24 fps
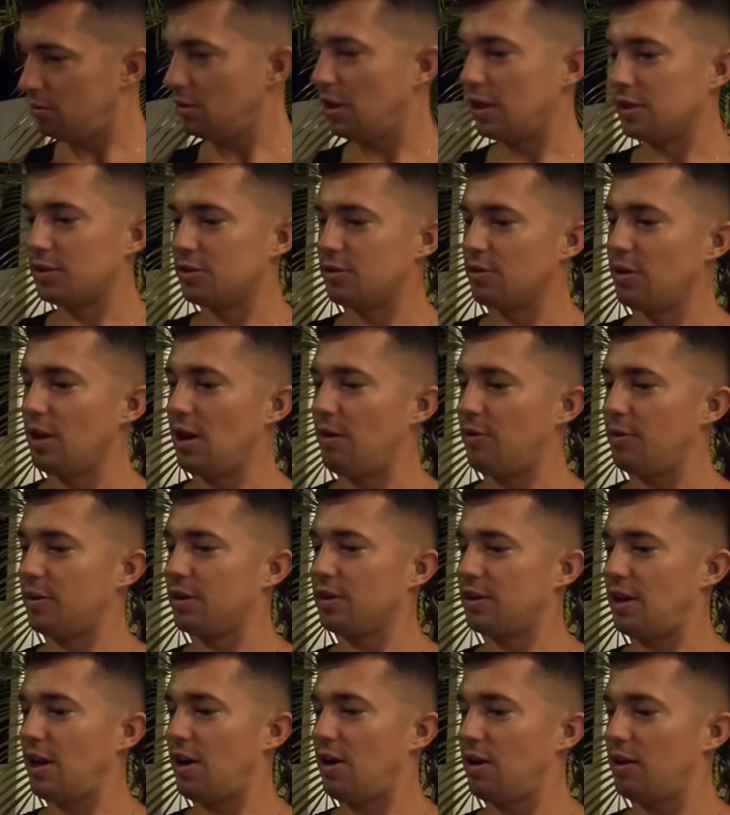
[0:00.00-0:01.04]
Let's do that one.
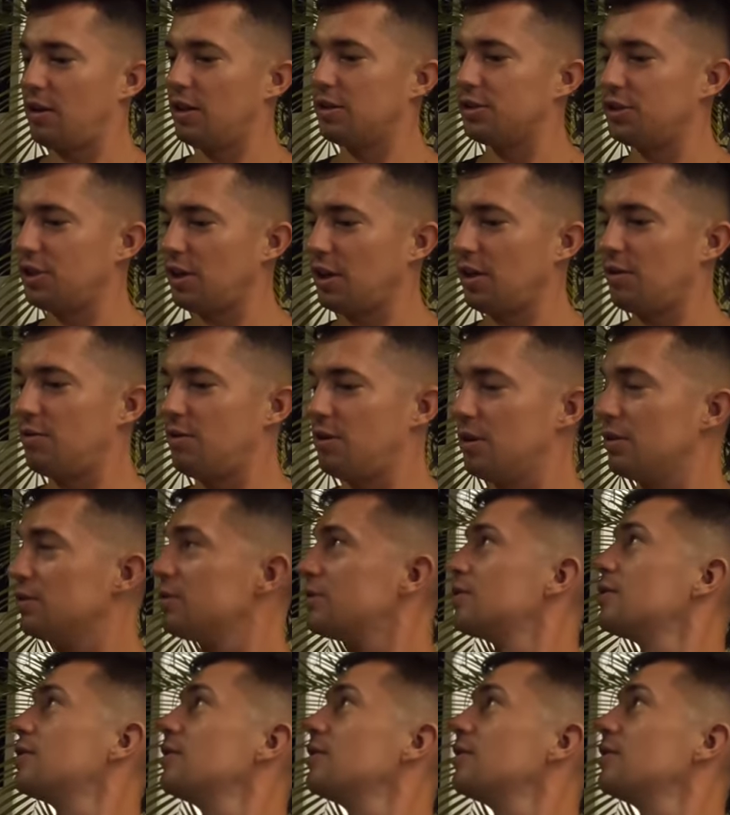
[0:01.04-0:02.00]
Kerala chicken roast?